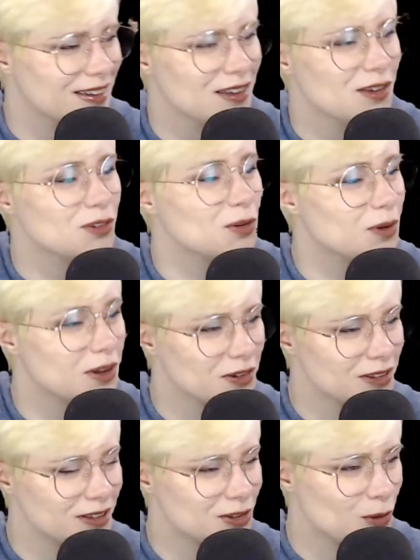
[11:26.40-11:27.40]
So here's
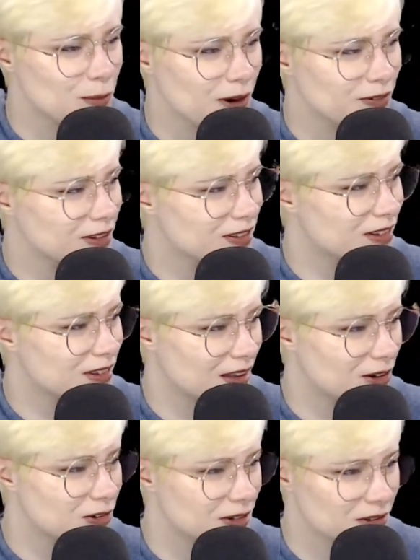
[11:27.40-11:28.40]
a link to our Marvelous
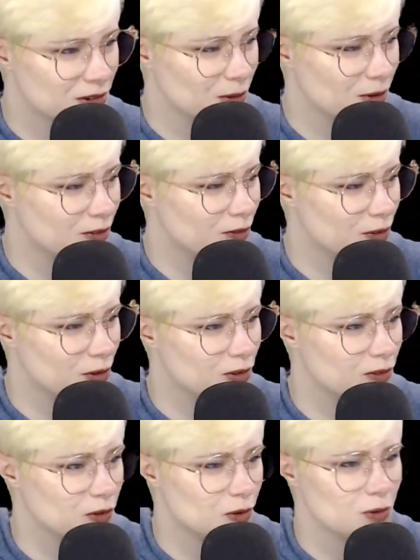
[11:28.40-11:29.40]
Designer Discord for those
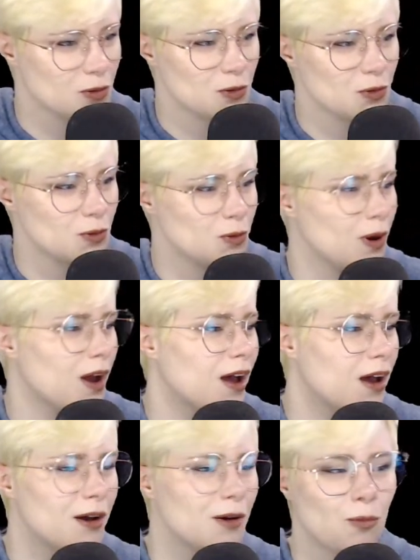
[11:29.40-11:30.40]
of you who
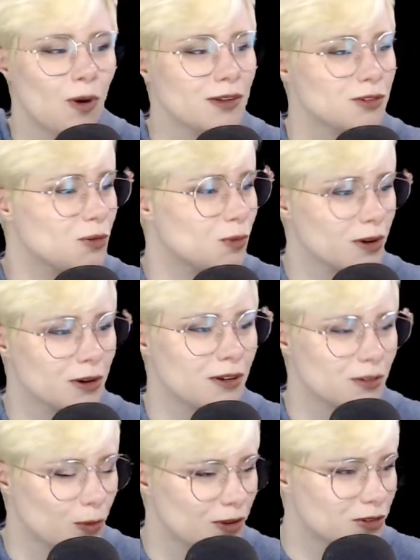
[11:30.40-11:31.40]
want
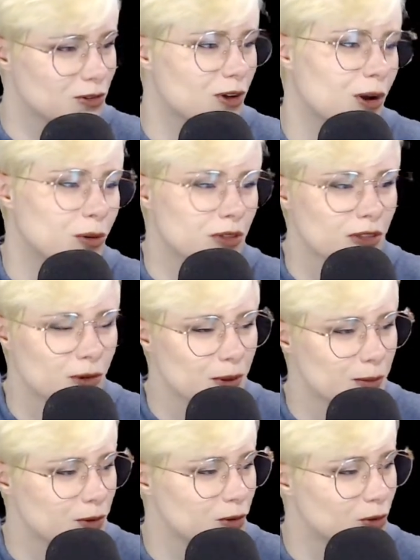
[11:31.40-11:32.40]
to talk with other
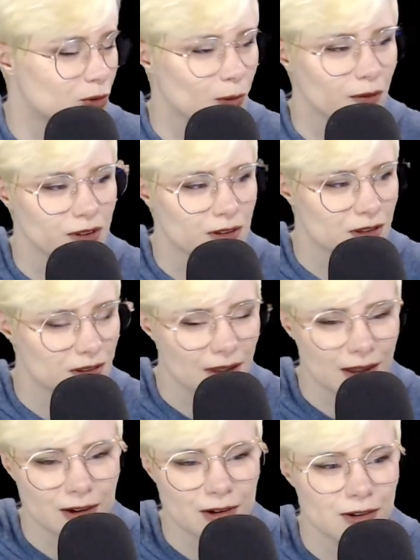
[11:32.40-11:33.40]
people who use Marvelous
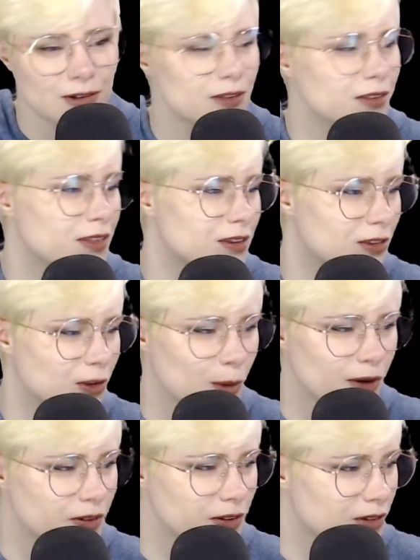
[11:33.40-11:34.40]
Designer. This is our
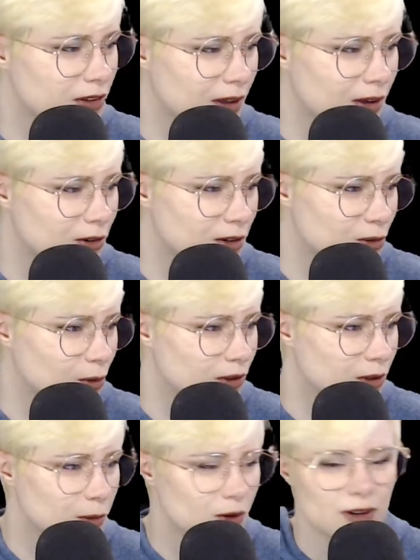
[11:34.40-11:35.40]
Marvelous Designer Discord
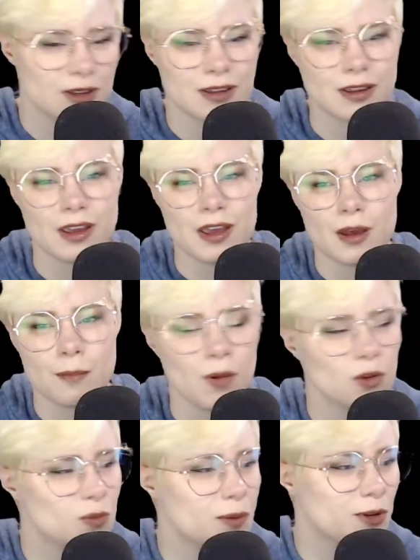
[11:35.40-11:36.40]
community.
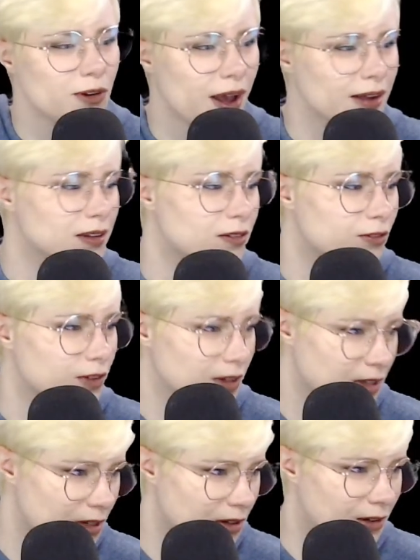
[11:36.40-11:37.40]
Most people are active
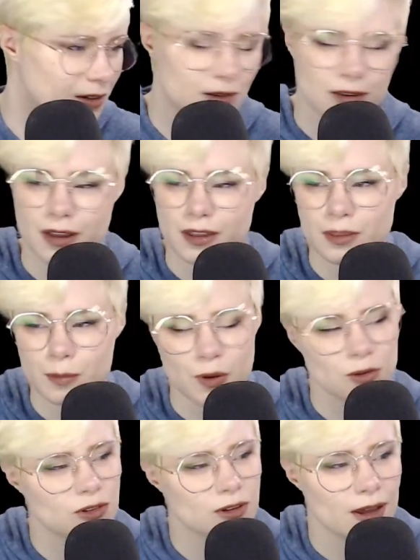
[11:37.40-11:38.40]
here, the
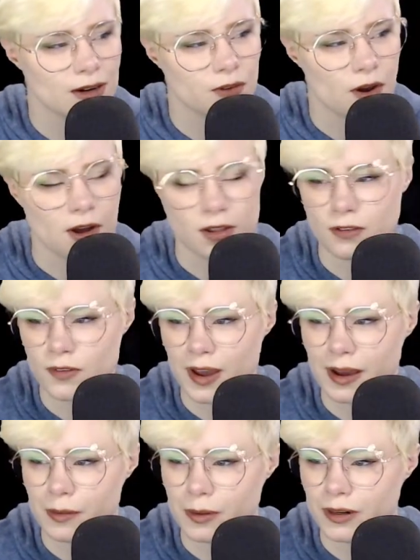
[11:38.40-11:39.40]
most out of all of
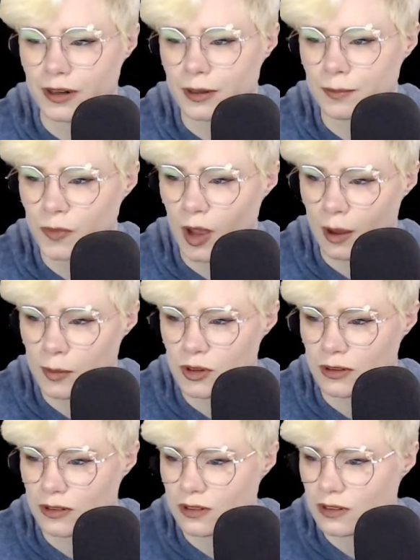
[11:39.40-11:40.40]
our
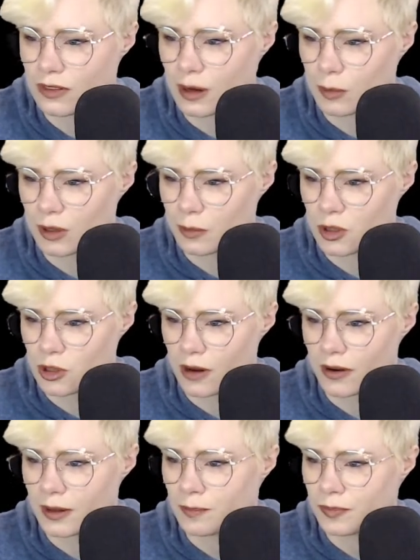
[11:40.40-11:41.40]
options that I'm going to be sharing.